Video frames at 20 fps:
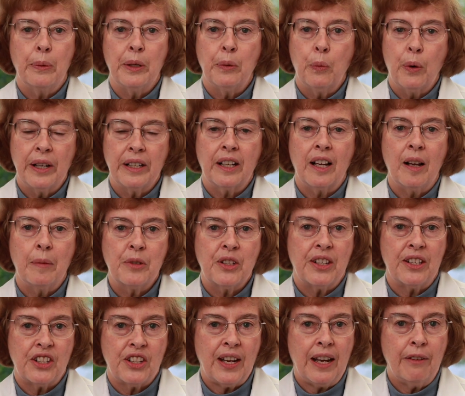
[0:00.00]
When one comes
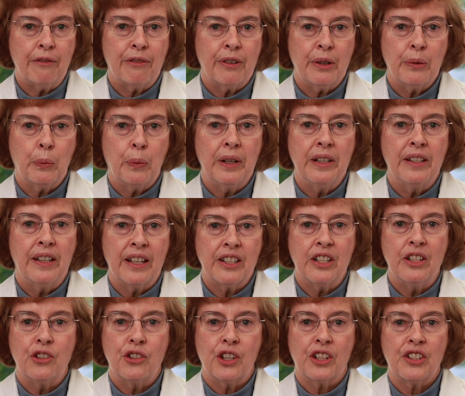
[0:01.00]
to Stanford, one
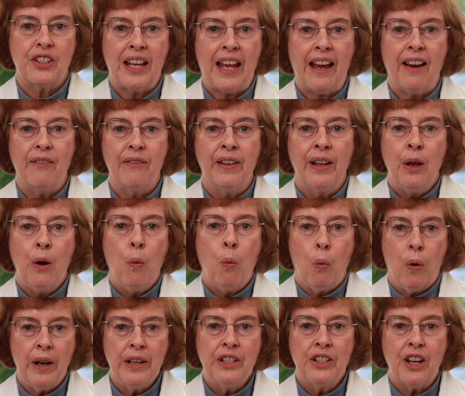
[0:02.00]
doesn't just have
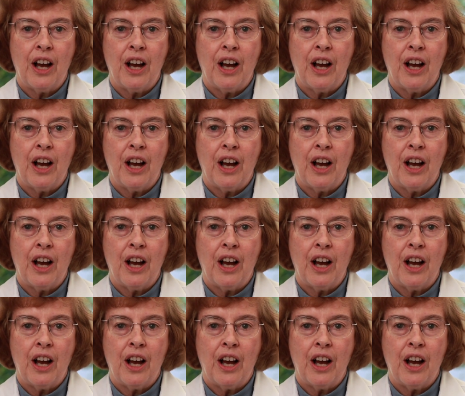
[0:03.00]
one